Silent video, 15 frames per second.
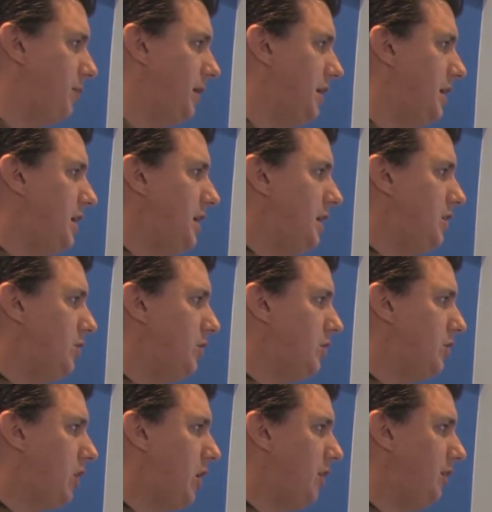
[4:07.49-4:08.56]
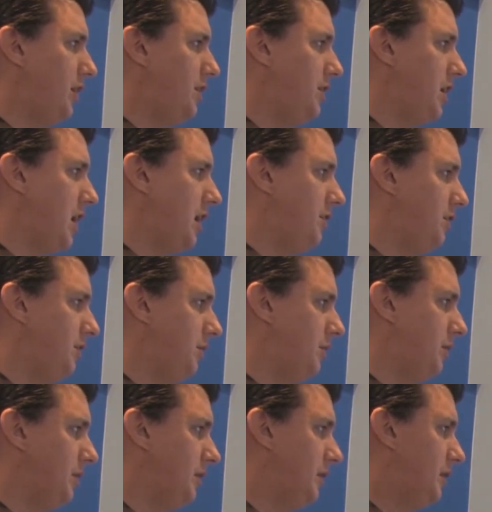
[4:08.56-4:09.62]
but you can call in Yondu,
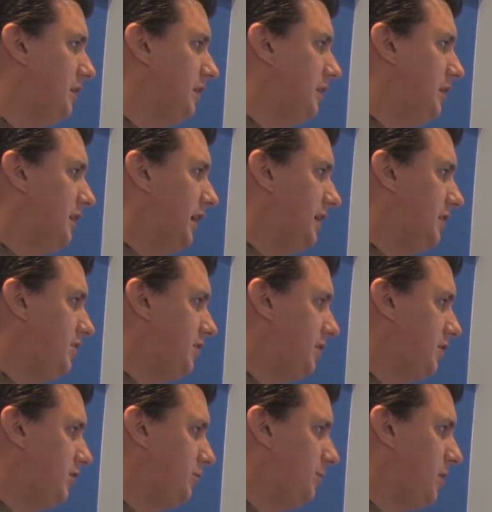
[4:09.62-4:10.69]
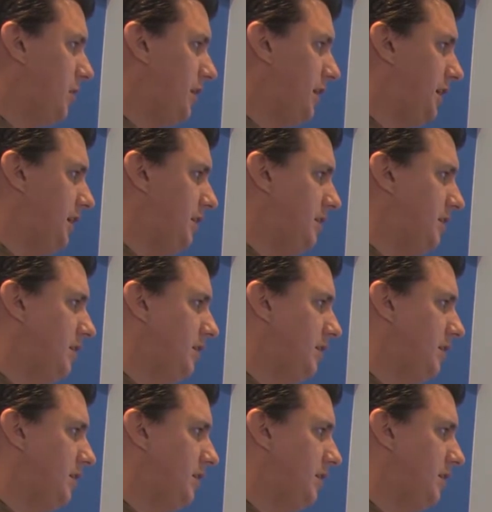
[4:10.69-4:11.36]
and he's going to spawn in,